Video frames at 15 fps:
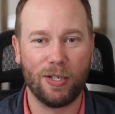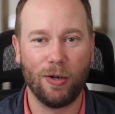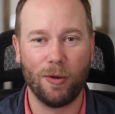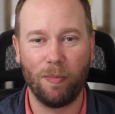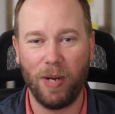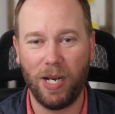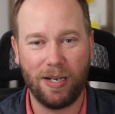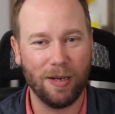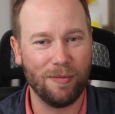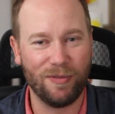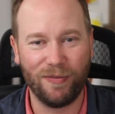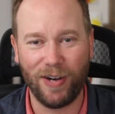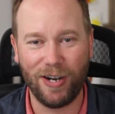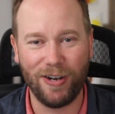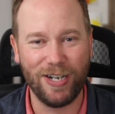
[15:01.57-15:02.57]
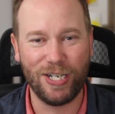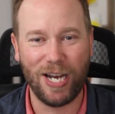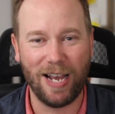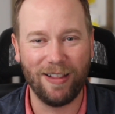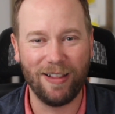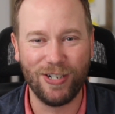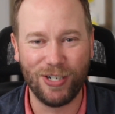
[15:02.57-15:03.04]
So it becomes very
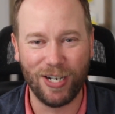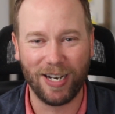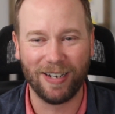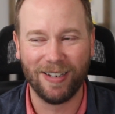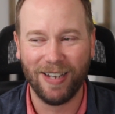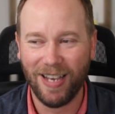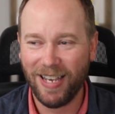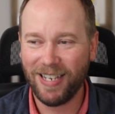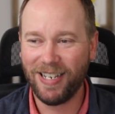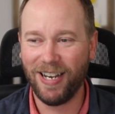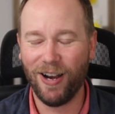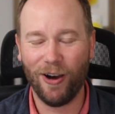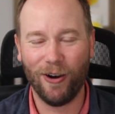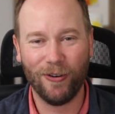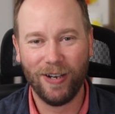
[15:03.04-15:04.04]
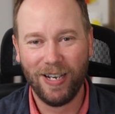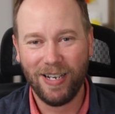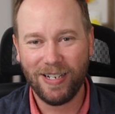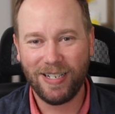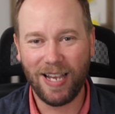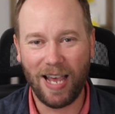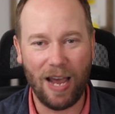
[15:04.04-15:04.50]
challenging, to
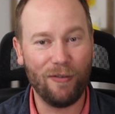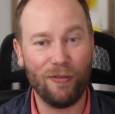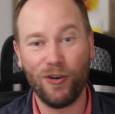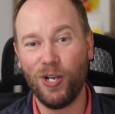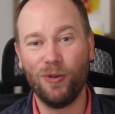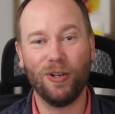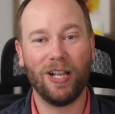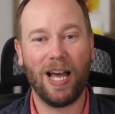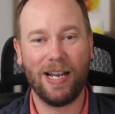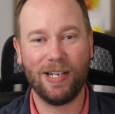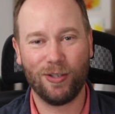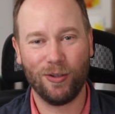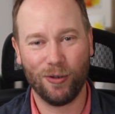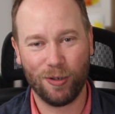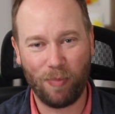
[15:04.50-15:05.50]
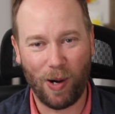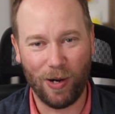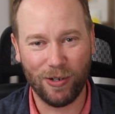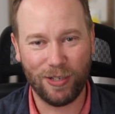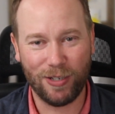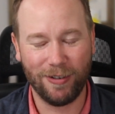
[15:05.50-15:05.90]
ever utilize those parts.